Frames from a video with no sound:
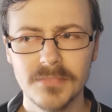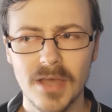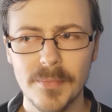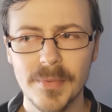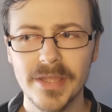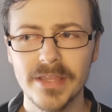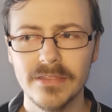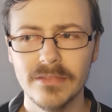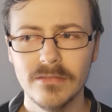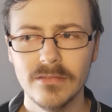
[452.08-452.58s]
I
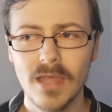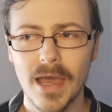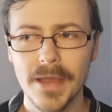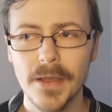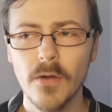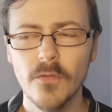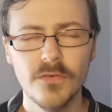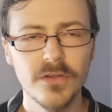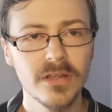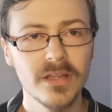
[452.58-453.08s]
mean, I
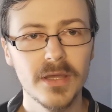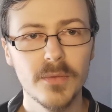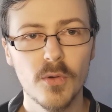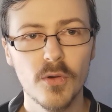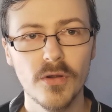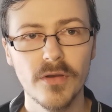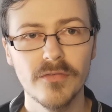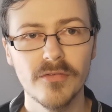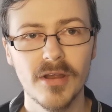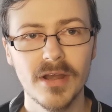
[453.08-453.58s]
obviously
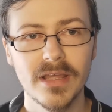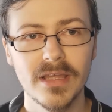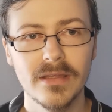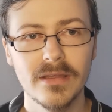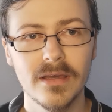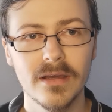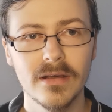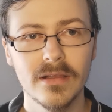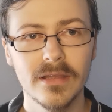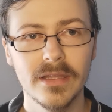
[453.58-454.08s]
worry for any
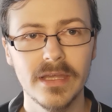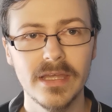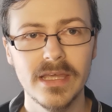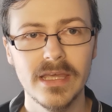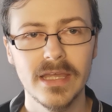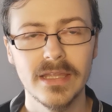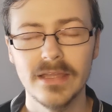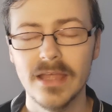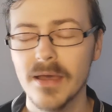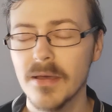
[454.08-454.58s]
girl that he
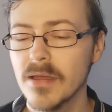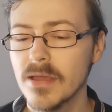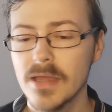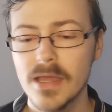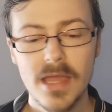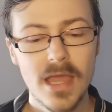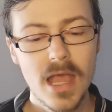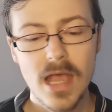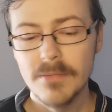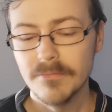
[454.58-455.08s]
kidnaps.
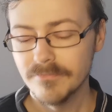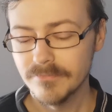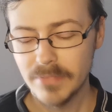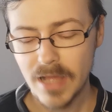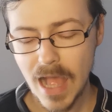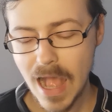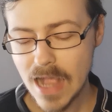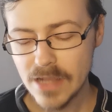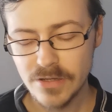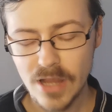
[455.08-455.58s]

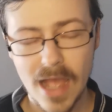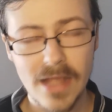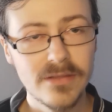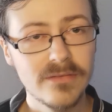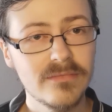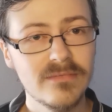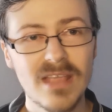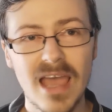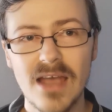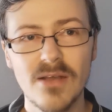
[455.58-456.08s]
I
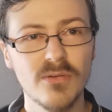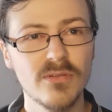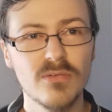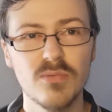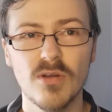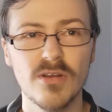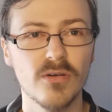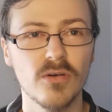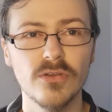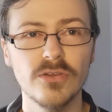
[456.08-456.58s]
just
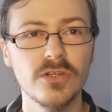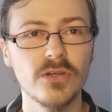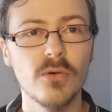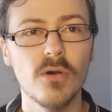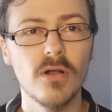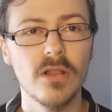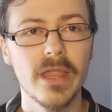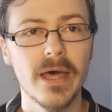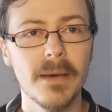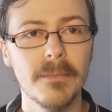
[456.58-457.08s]
want to undo
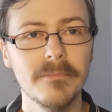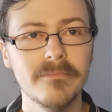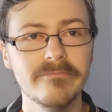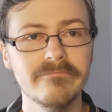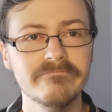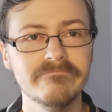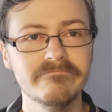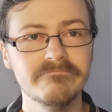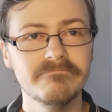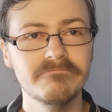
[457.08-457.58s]
all that.
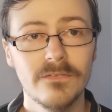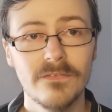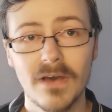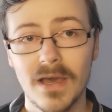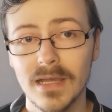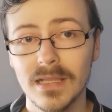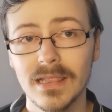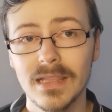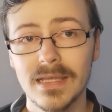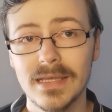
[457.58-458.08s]

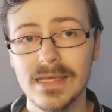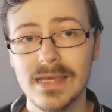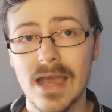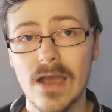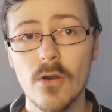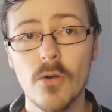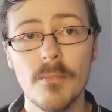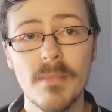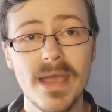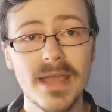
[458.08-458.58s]
Finally,
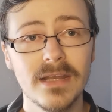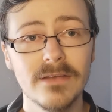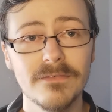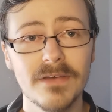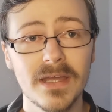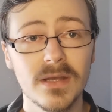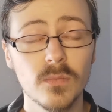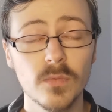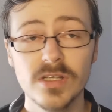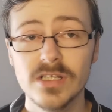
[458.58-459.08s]
our main
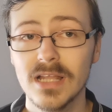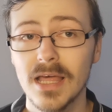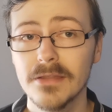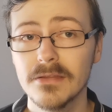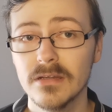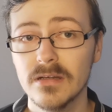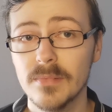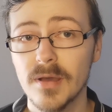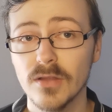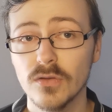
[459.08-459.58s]
event, which
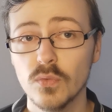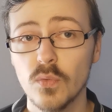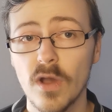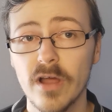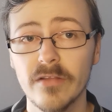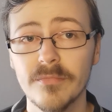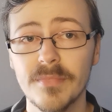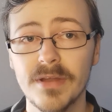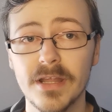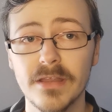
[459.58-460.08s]
lasted about
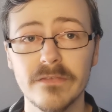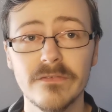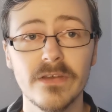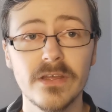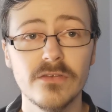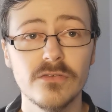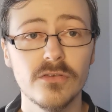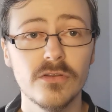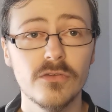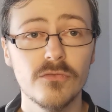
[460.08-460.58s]
12 minutes,
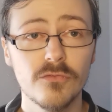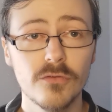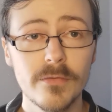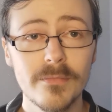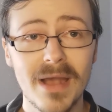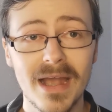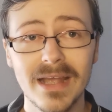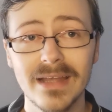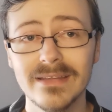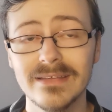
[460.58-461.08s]
featured Drew
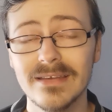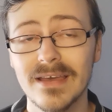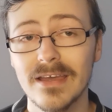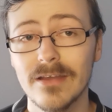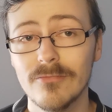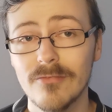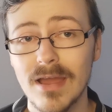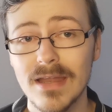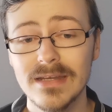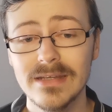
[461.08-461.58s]

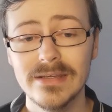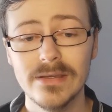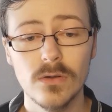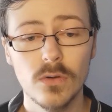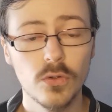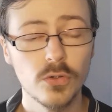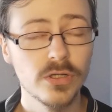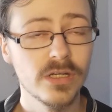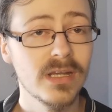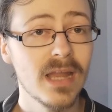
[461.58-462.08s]
McIntyre, Randy
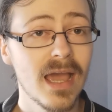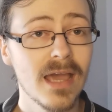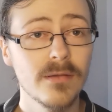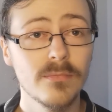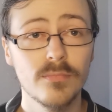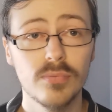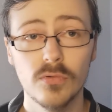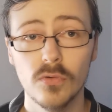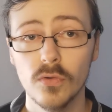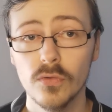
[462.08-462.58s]
Orton
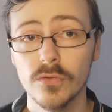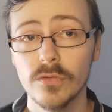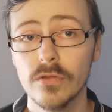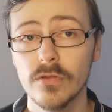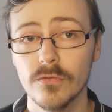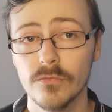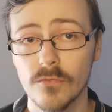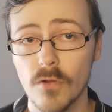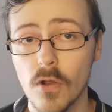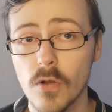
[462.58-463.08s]
and Braun
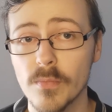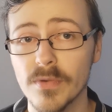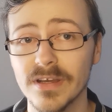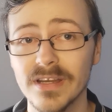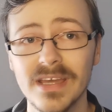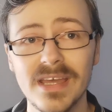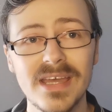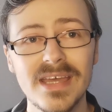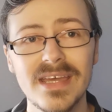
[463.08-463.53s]
Strowman,